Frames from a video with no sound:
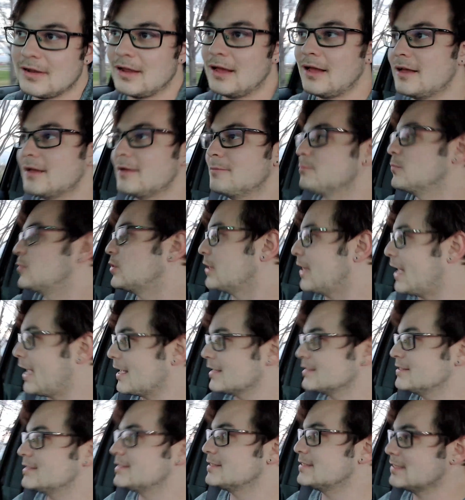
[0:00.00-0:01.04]
I'm
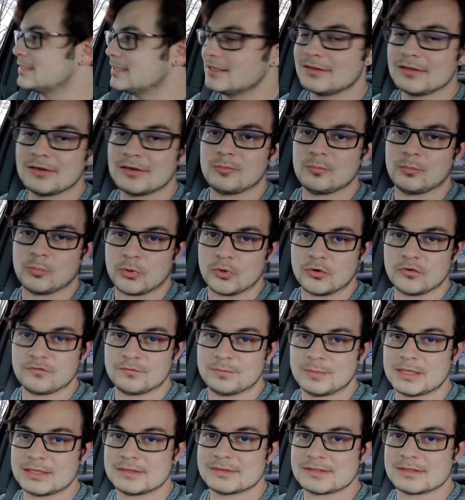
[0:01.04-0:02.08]
glad to see the
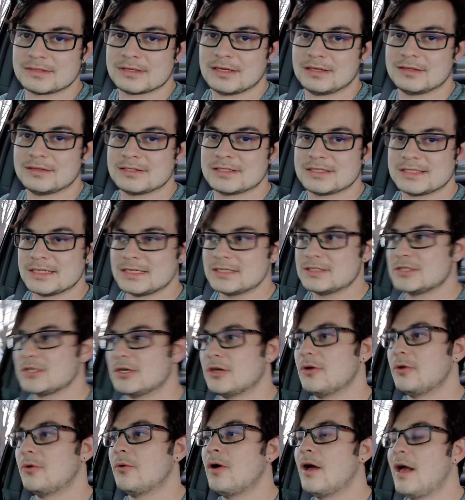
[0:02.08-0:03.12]
improvements in the
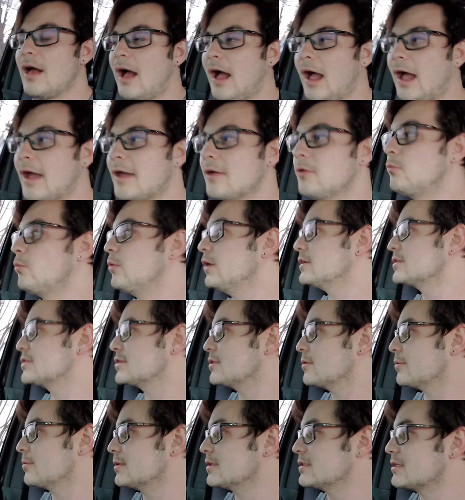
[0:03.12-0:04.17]
C2. I wish
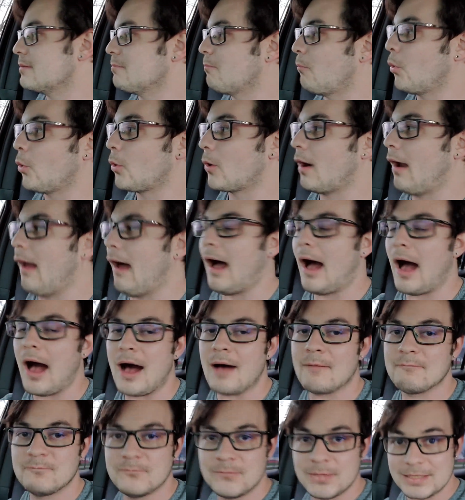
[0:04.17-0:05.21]
there was a more
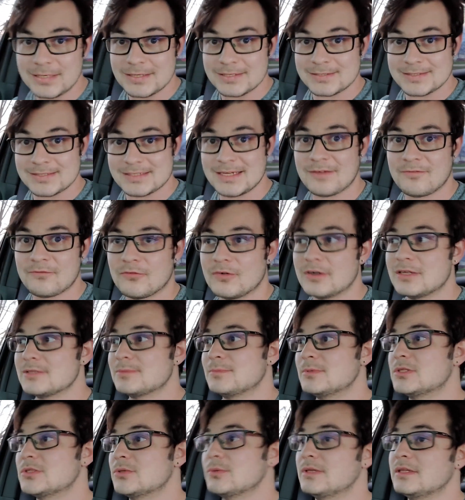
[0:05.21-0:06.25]
obvious difference
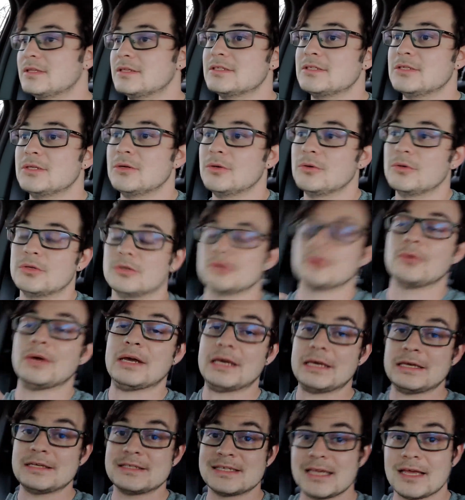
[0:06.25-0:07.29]
between the two. You know,
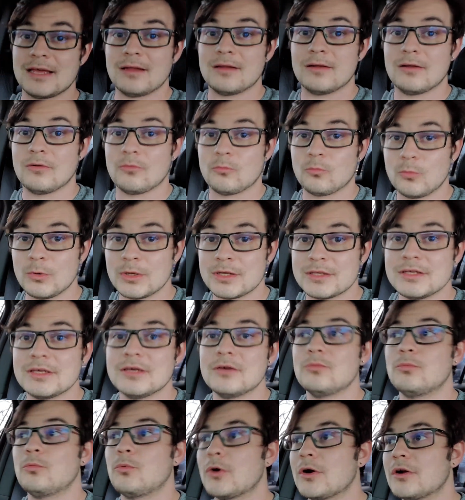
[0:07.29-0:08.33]
is it really
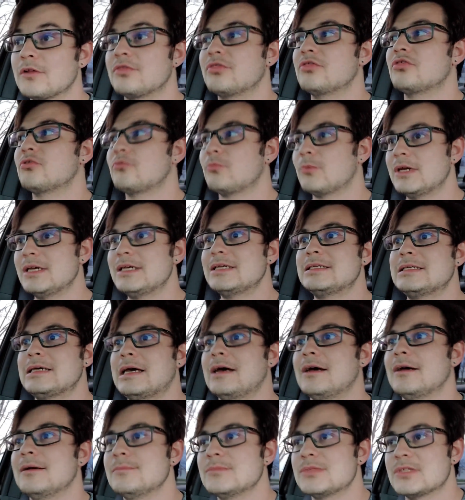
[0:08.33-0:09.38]
worth 3
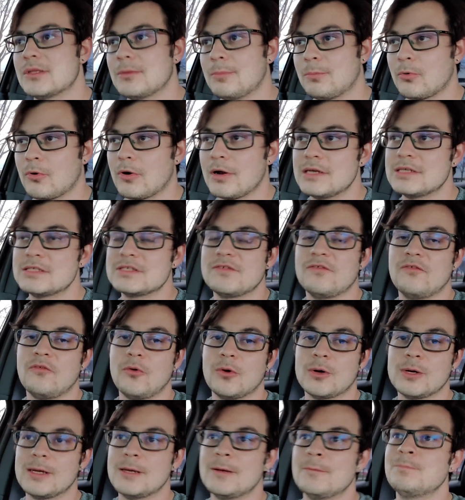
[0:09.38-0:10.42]
times the price
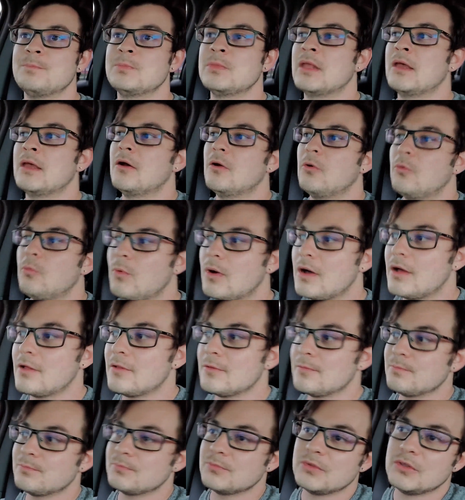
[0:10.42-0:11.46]
for it?
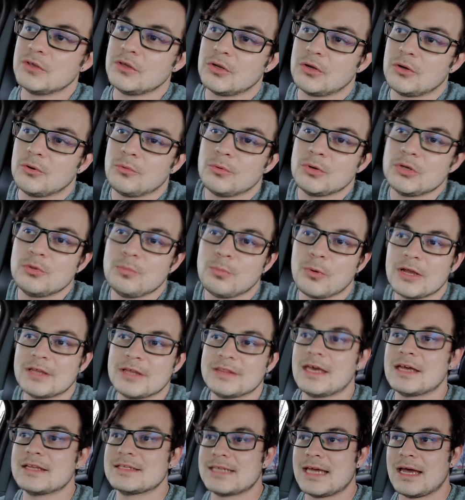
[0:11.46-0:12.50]
Well, you know, when you break
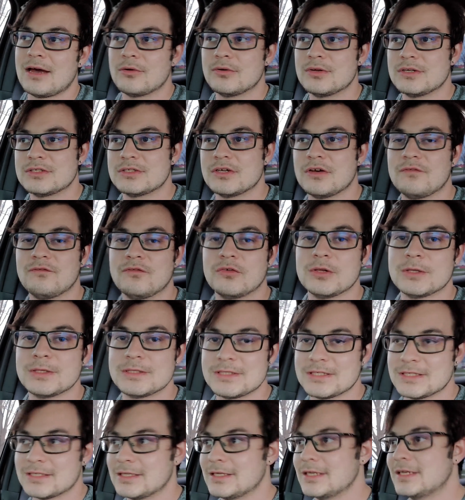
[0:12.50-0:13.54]
that down into a full
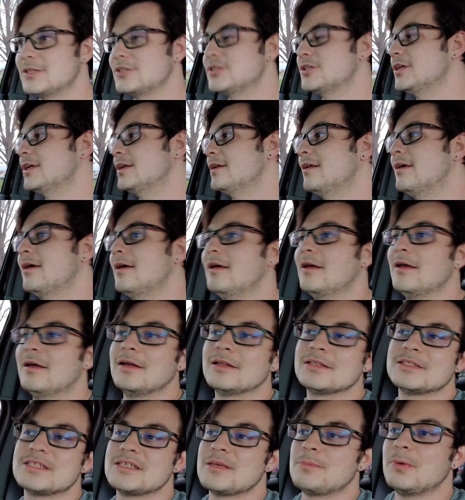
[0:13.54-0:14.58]
installation,
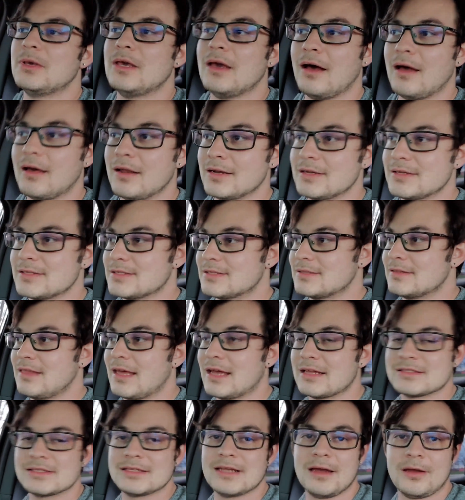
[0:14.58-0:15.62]
to be honest,
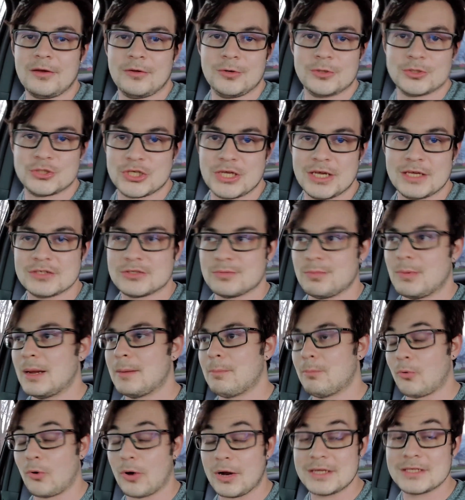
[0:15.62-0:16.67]
that's not going to change my
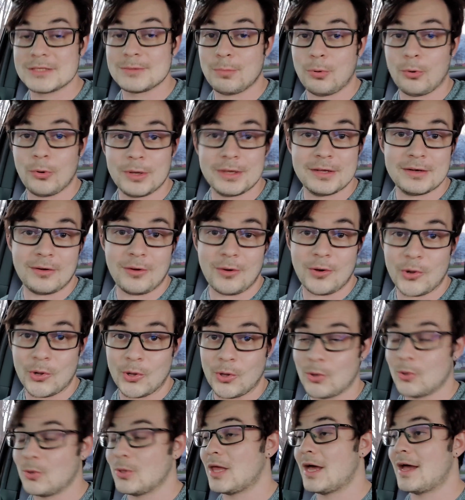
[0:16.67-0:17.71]
price point a
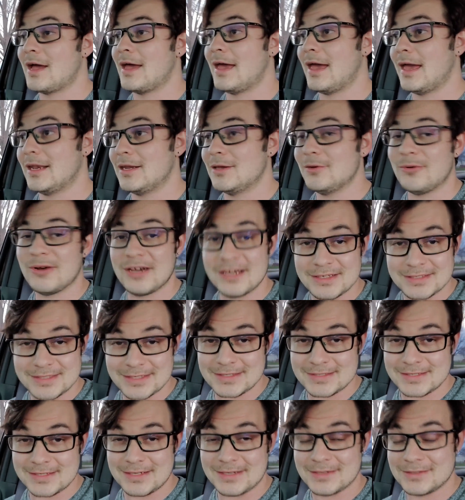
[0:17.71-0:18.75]
whole lot anyways
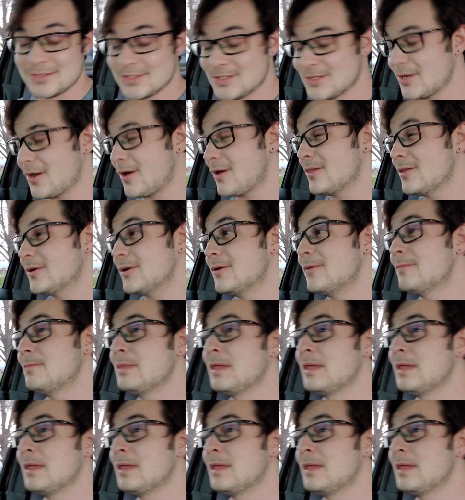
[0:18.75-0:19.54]
as an installer.